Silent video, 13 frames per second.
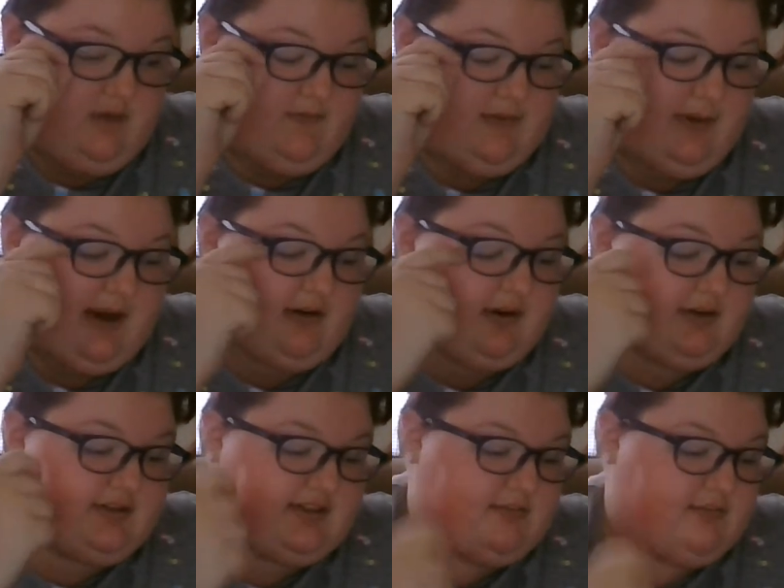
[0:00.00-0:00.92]
The
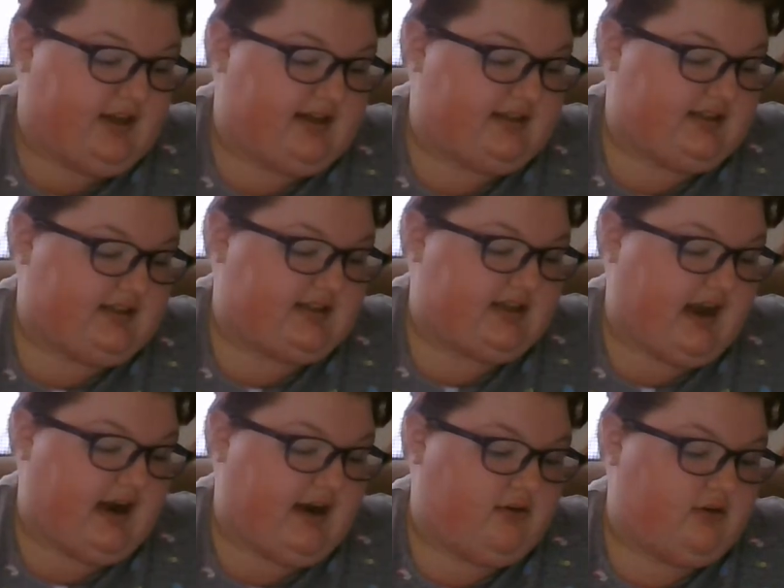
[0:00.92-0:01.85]
background symbolizes
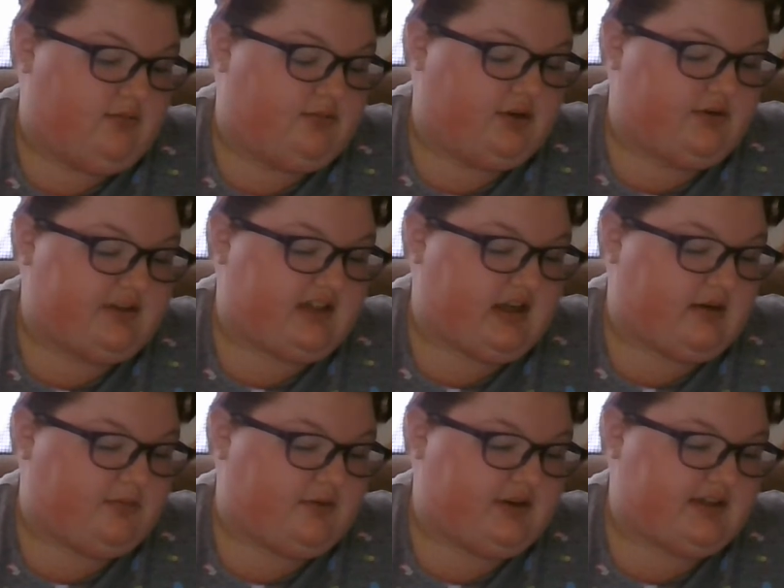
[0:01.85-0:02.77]
how blue is not a
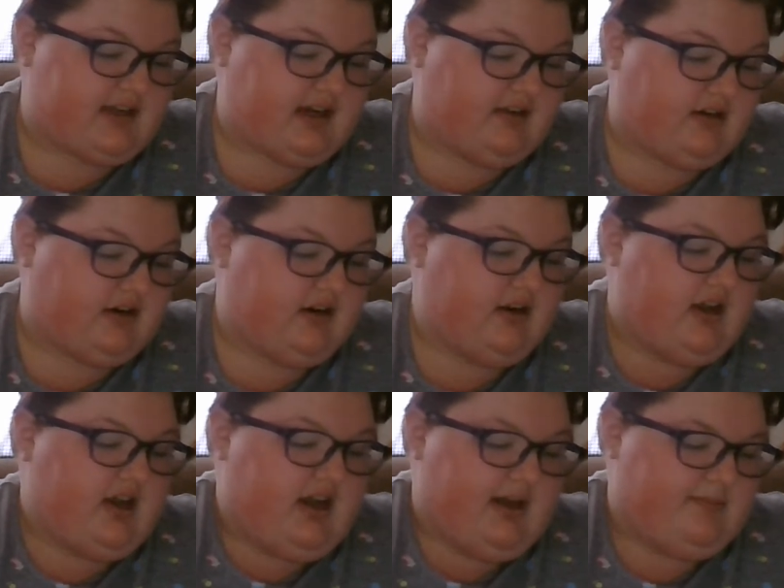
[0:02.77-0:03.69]
boy's color
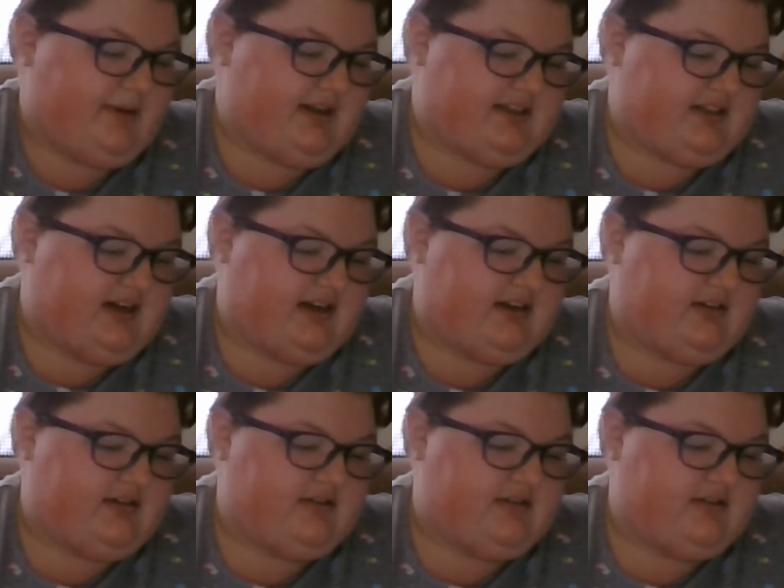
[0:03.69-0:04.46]
and pink is not